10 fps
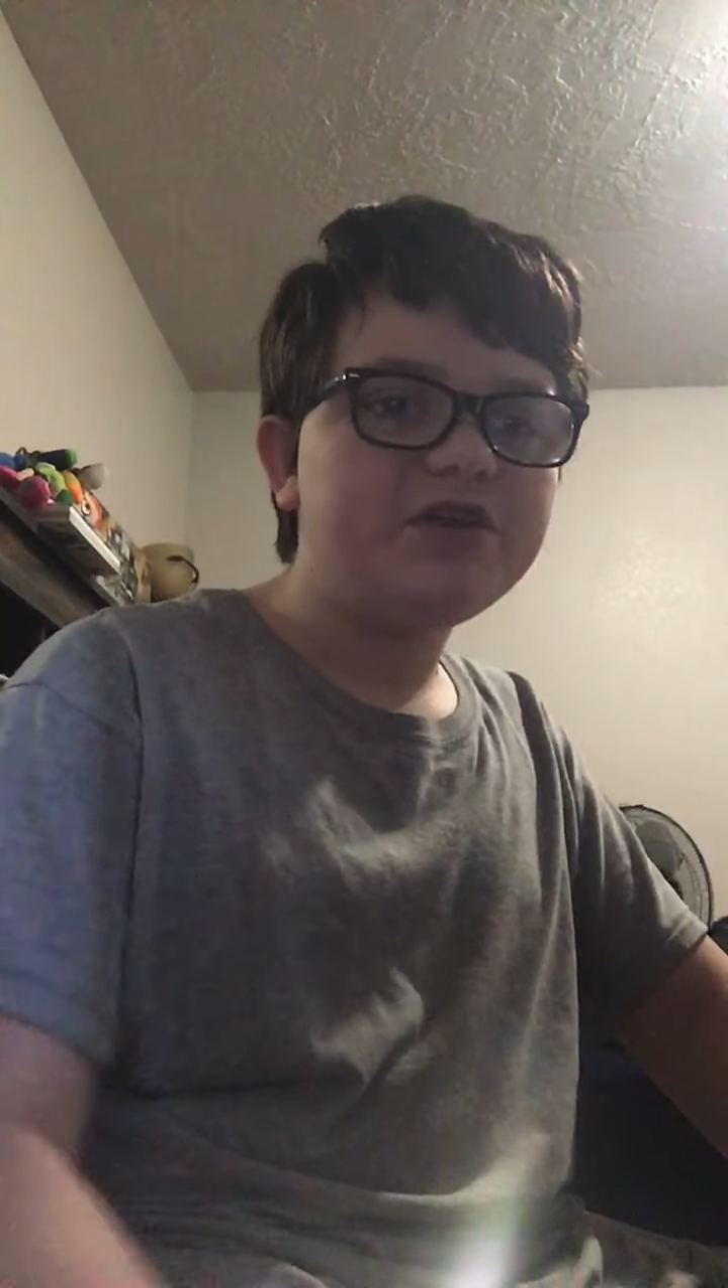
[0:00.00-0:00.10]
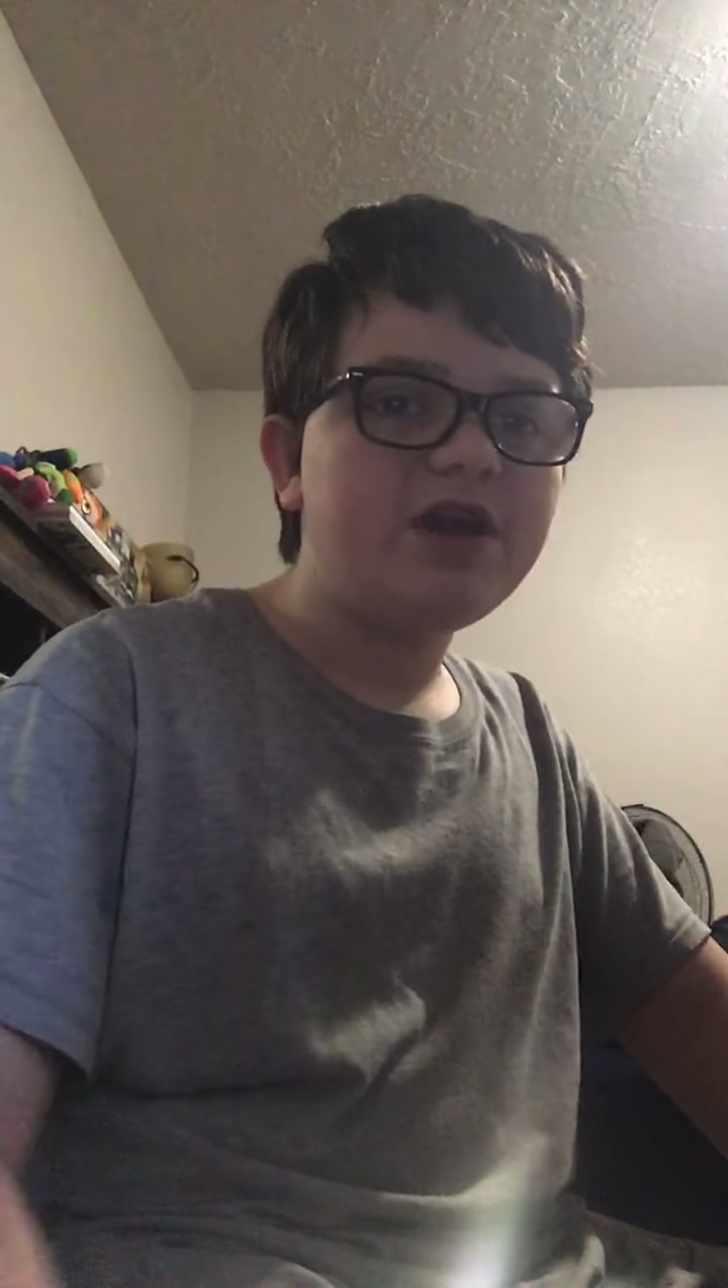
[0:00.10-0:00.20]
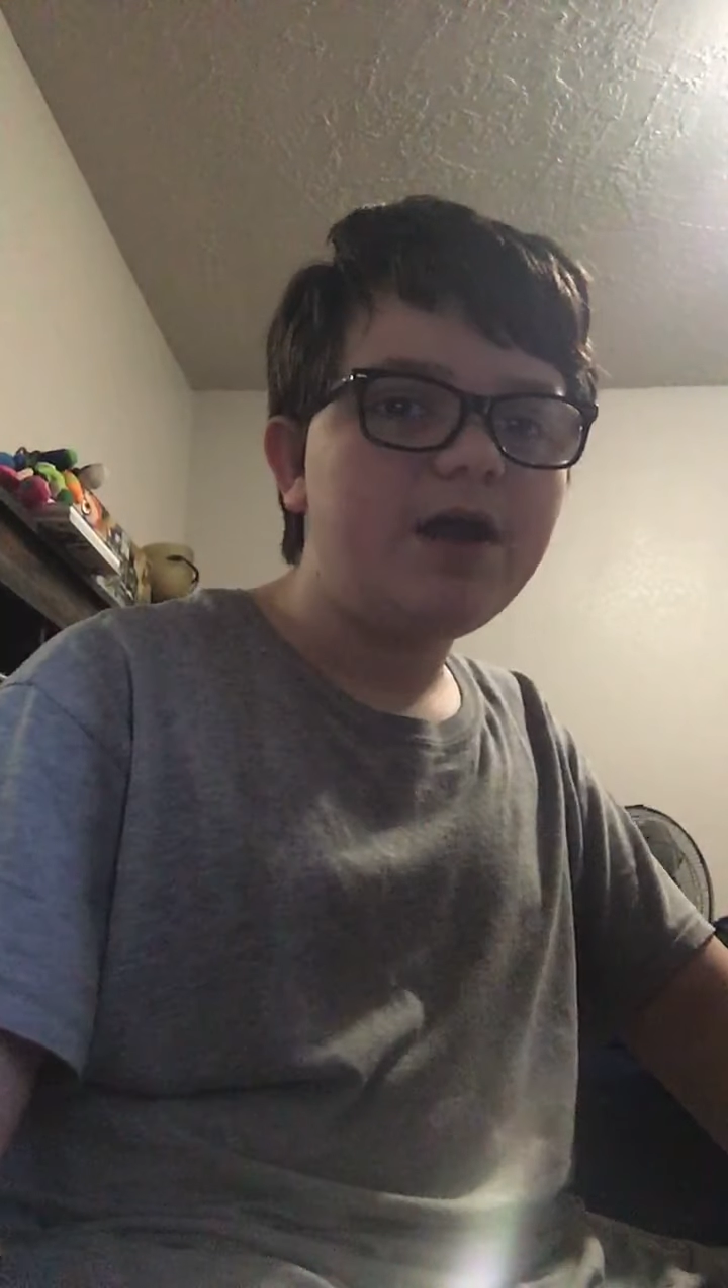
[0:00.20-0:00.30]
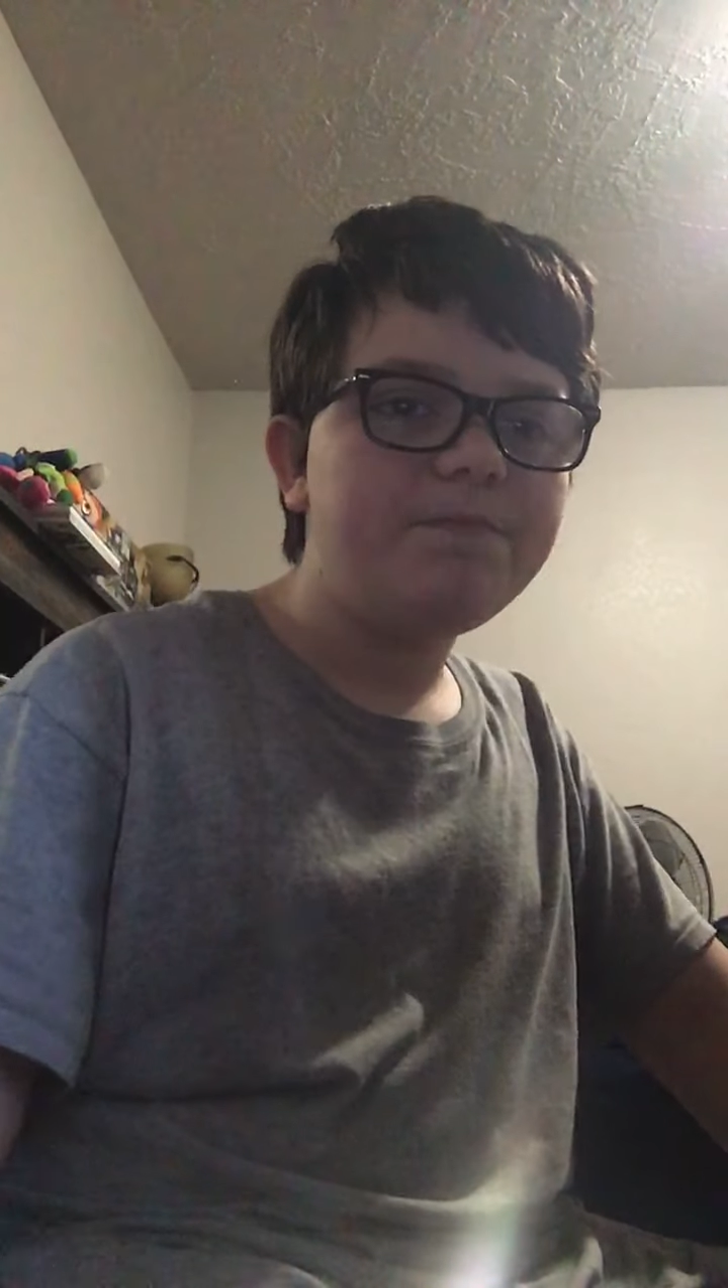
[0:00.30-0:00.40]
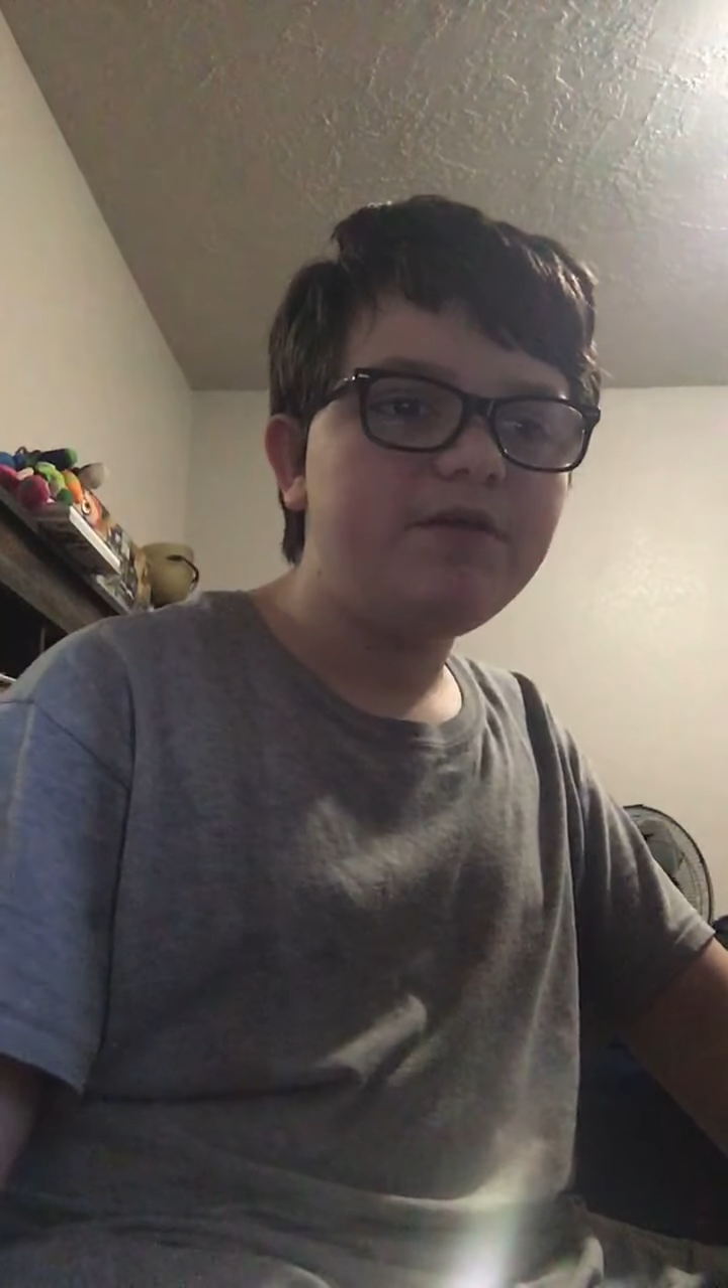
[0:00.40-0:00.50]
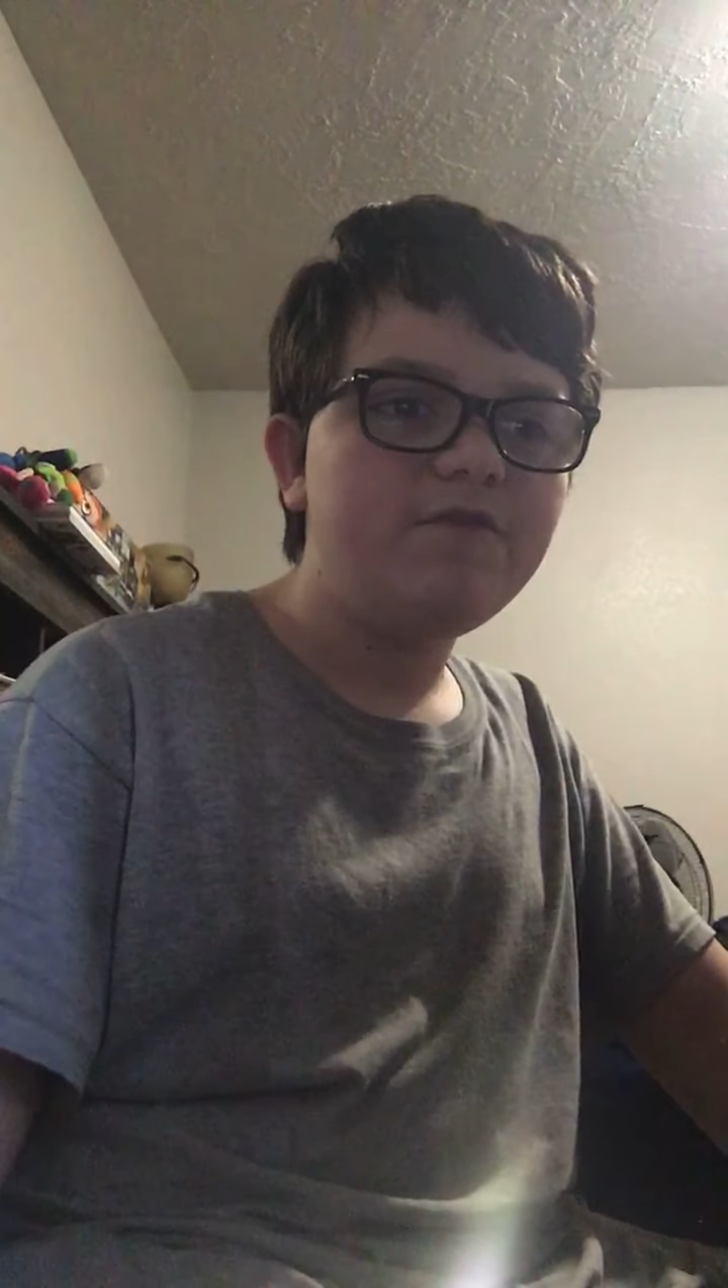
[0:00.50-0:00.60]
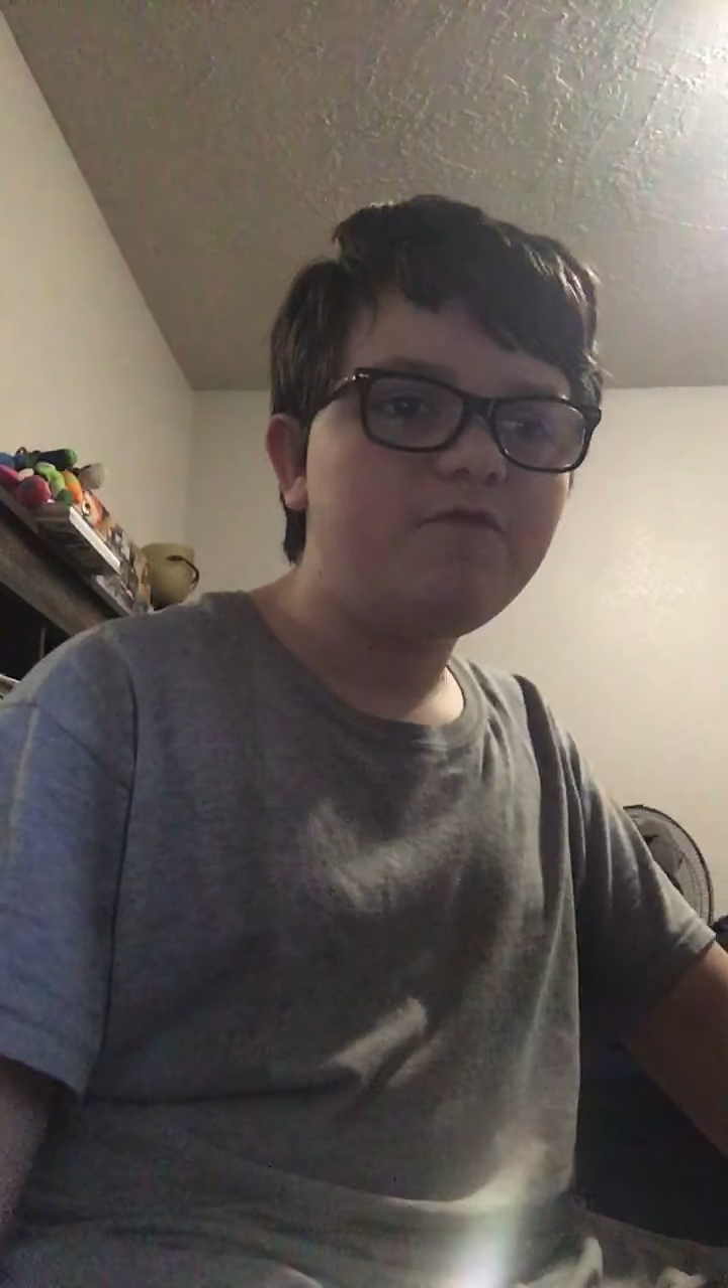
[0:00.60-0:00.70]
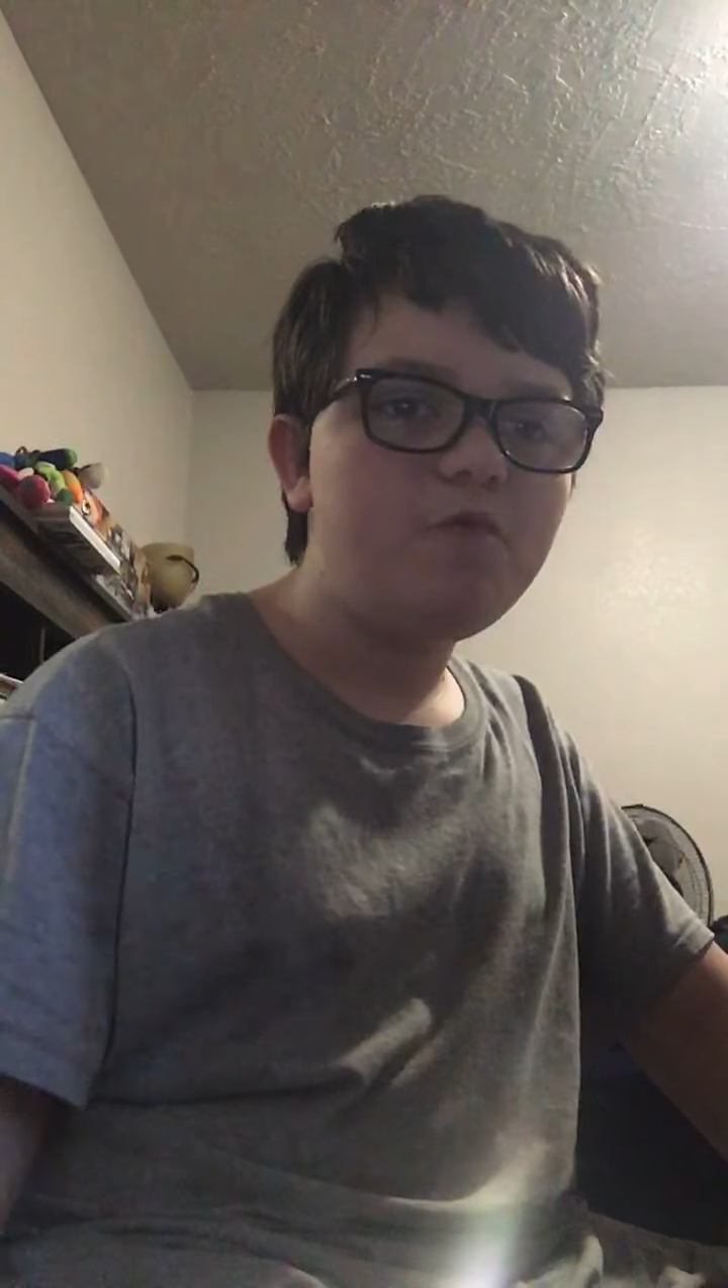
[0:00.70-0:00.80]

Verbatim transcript: copy of